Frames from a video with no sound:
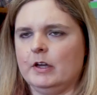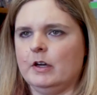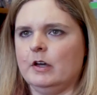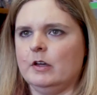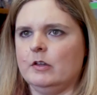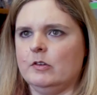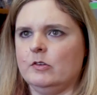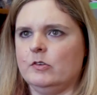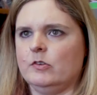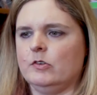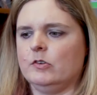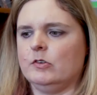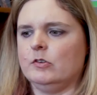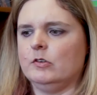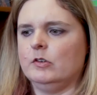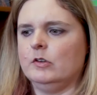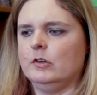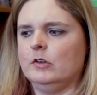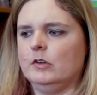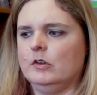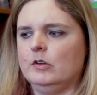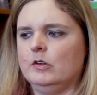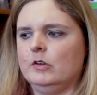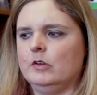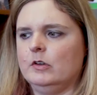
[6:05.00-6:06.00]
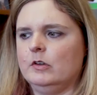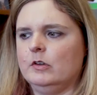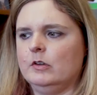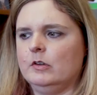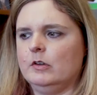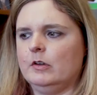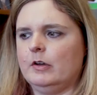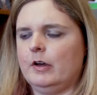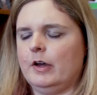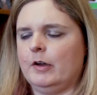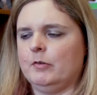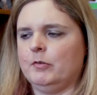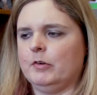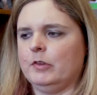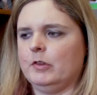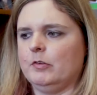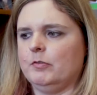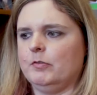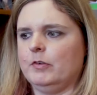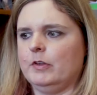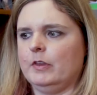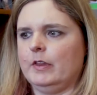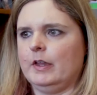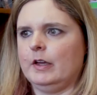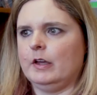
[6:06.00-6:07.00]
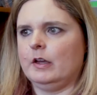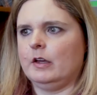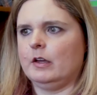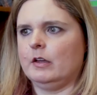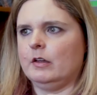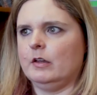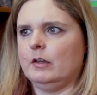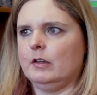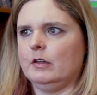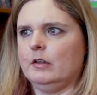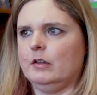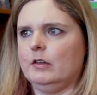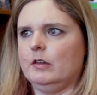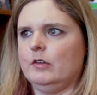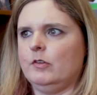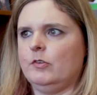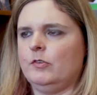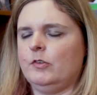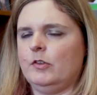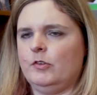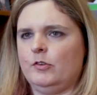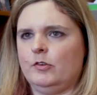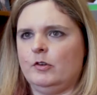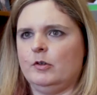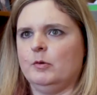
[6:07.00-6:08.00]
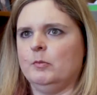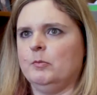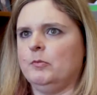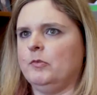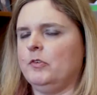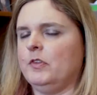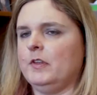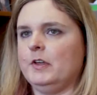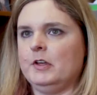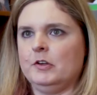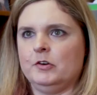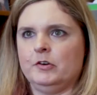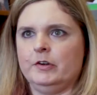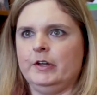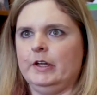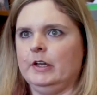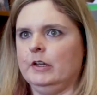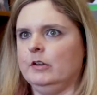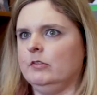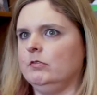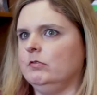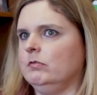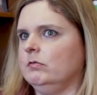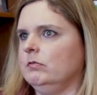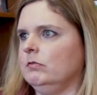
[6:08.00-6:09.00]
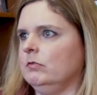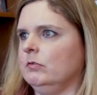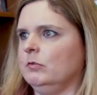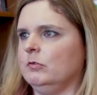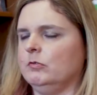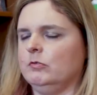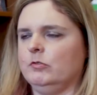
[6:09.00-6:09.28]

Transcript: because I really feel like systems, the internet,